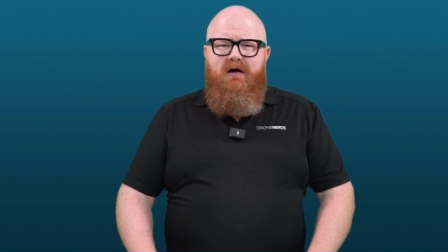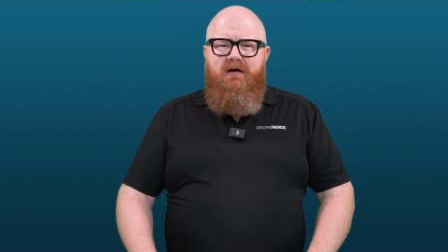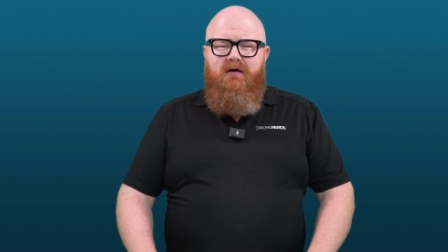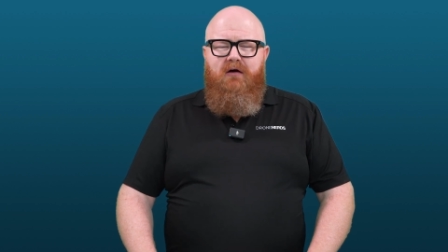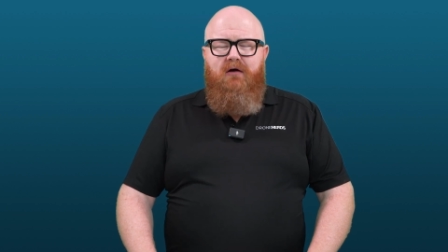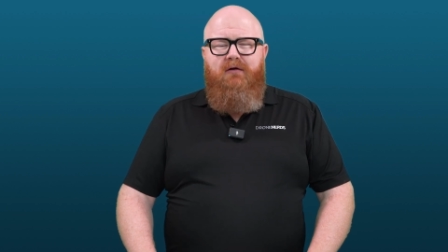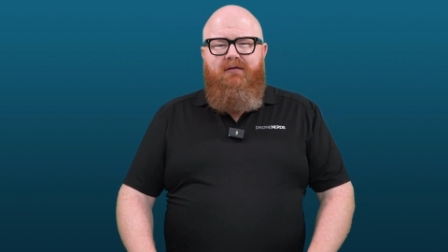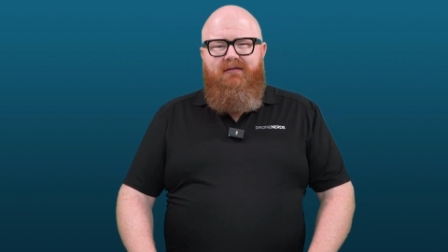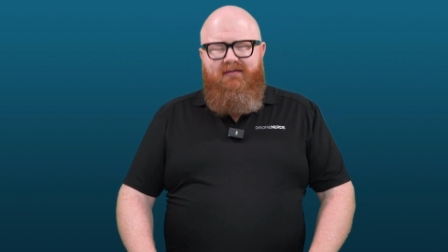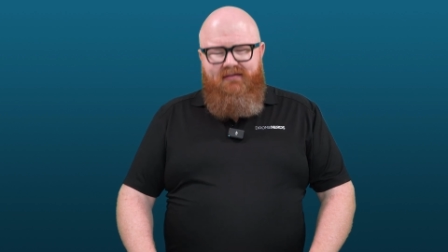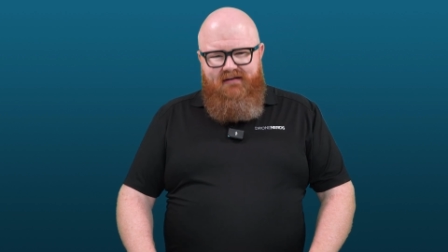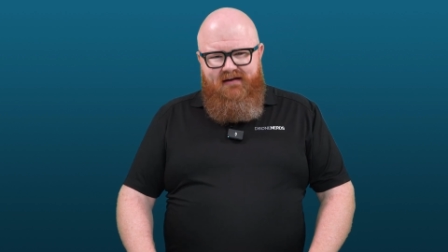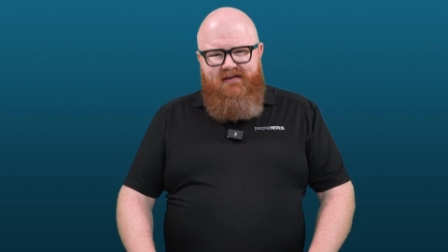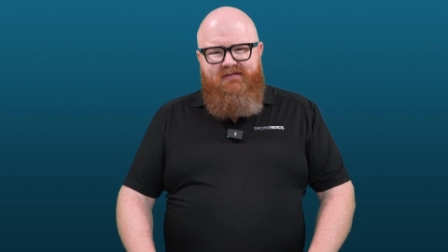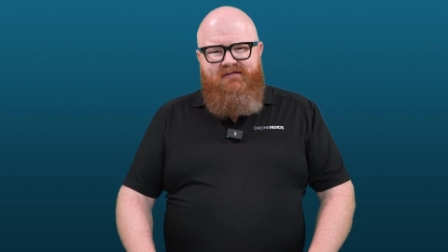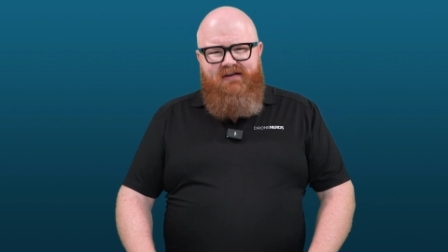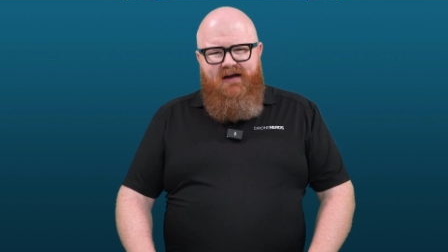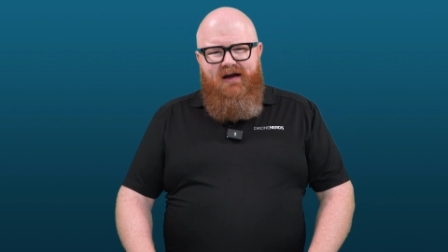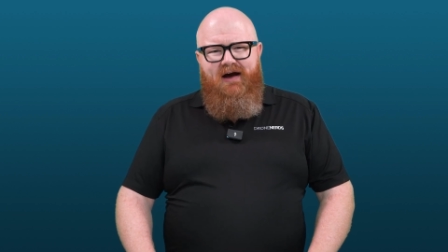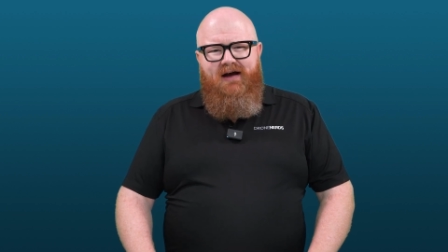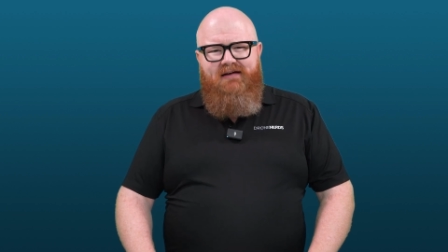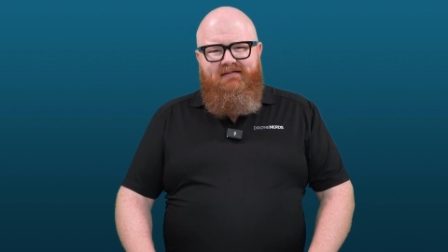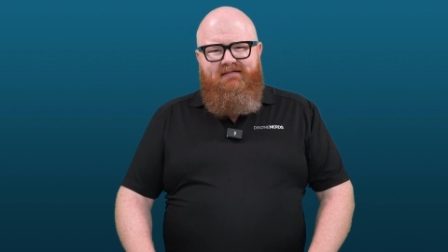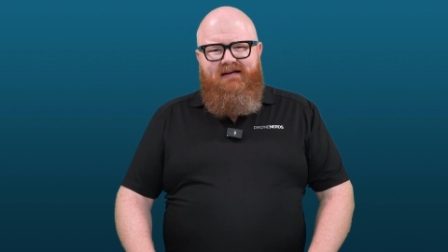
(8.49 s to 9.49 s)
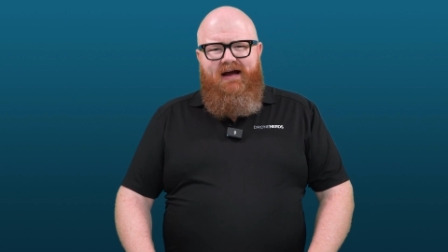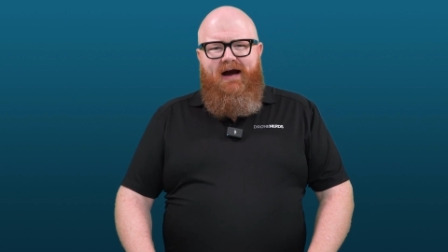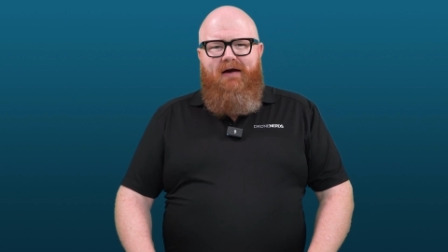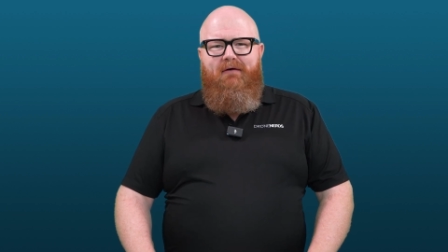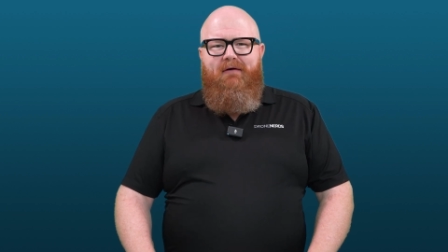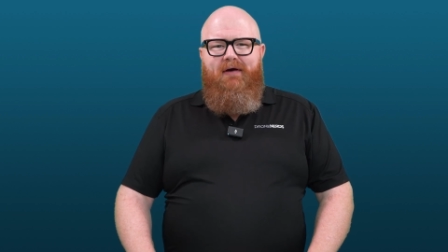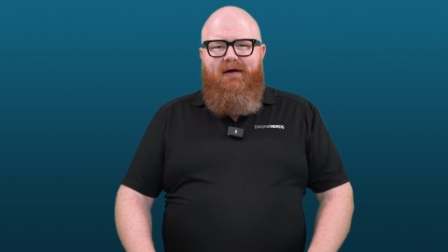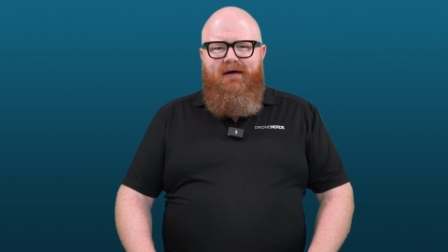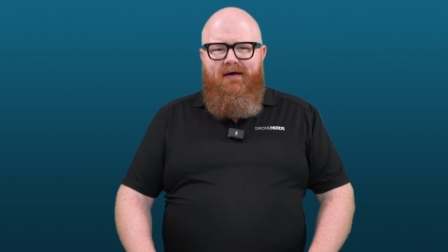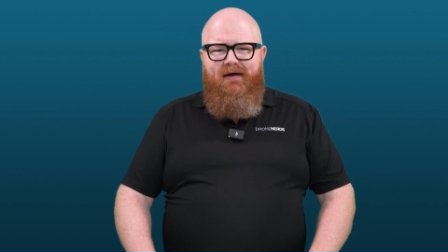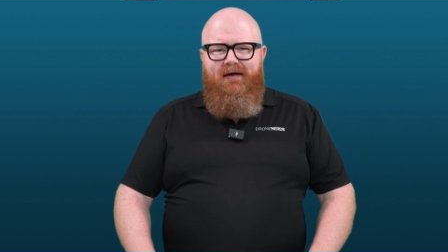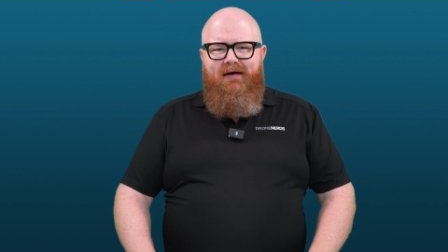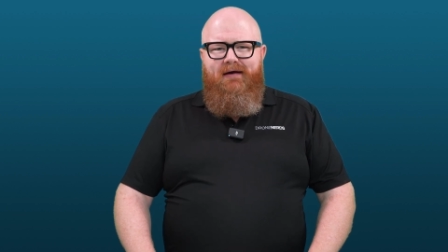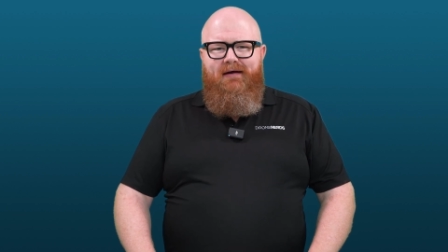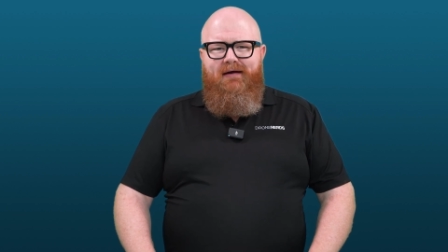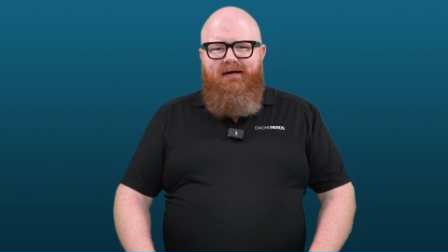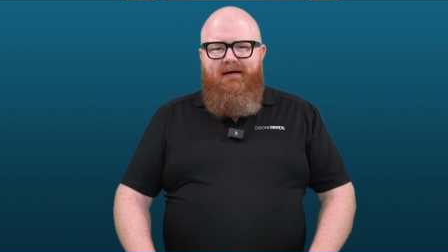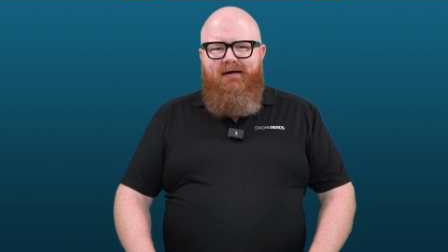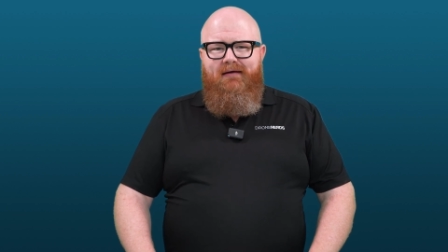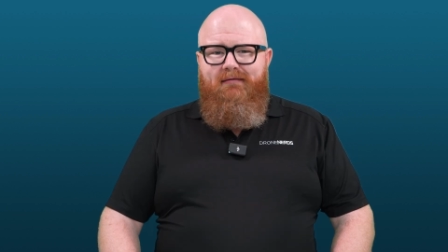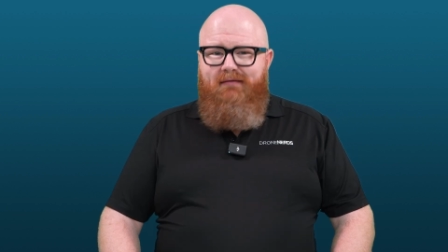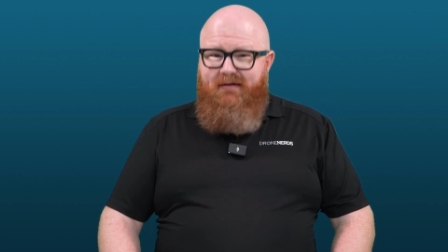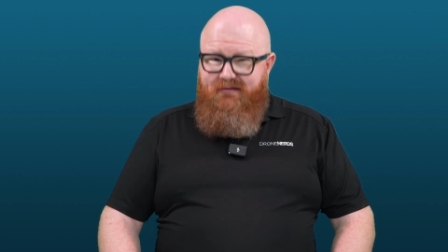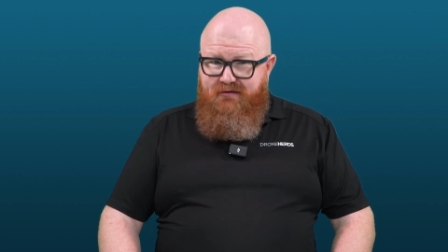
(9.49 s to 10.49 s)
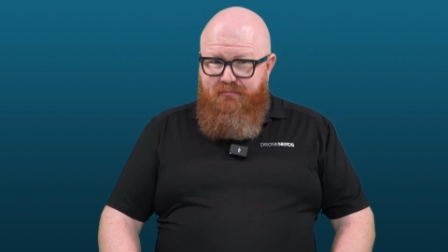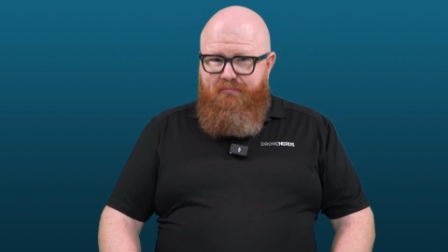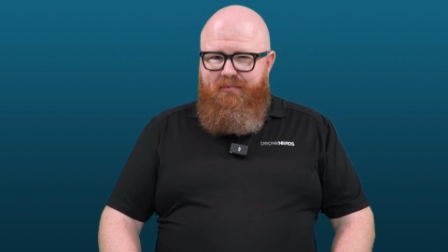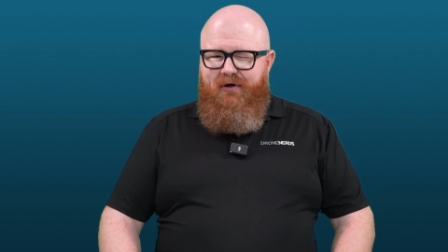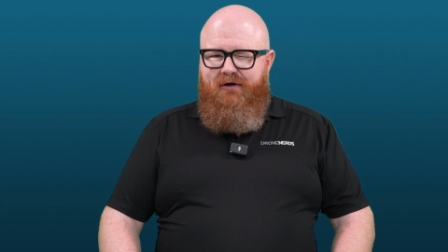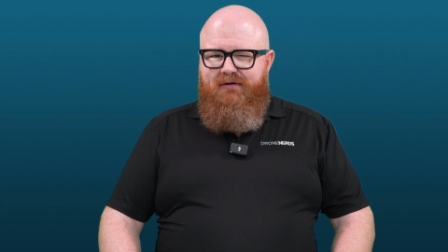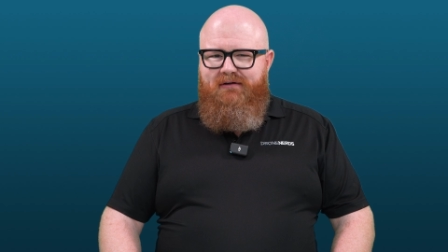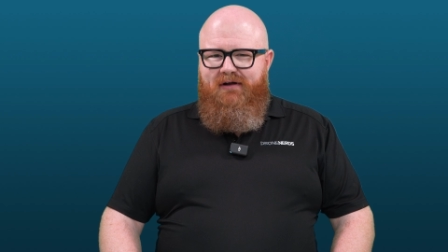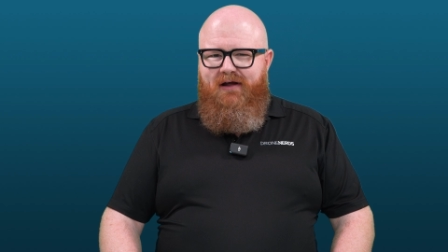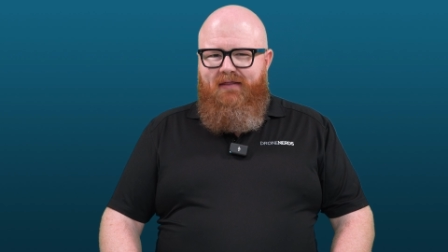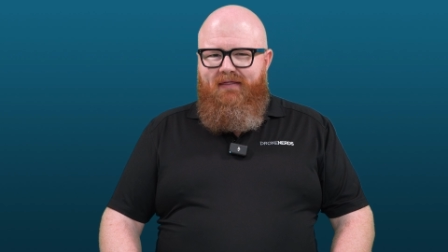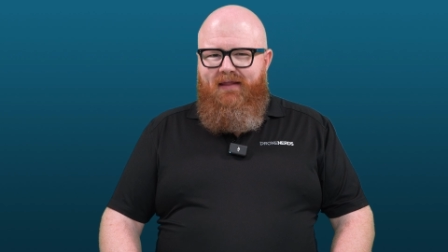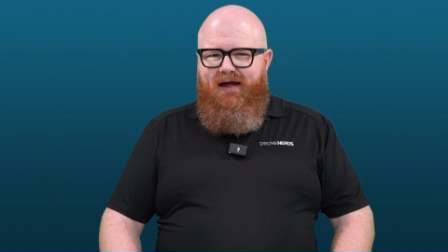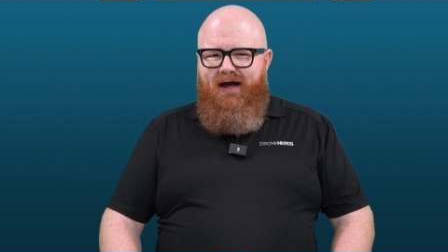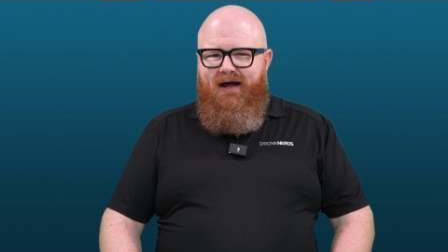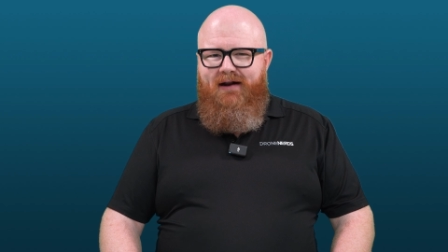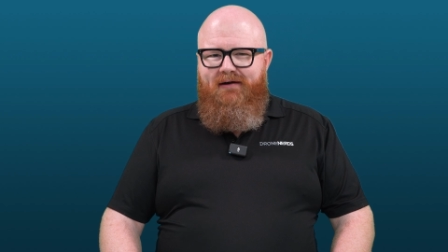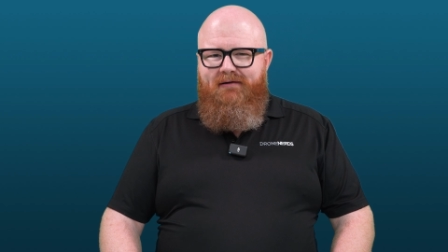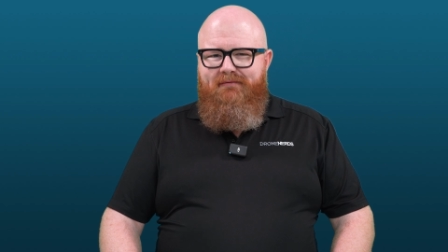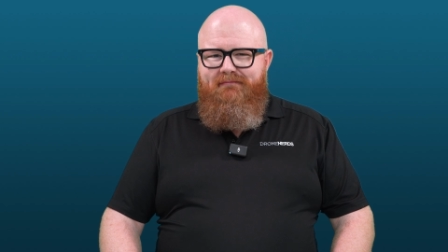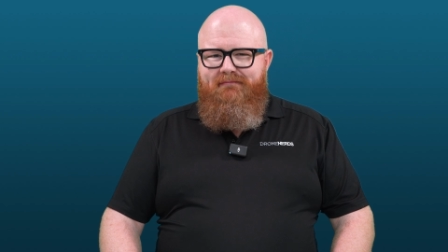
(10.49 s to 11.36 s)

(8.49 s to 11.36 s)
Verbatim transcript: called DJI Terra? Let's build on that.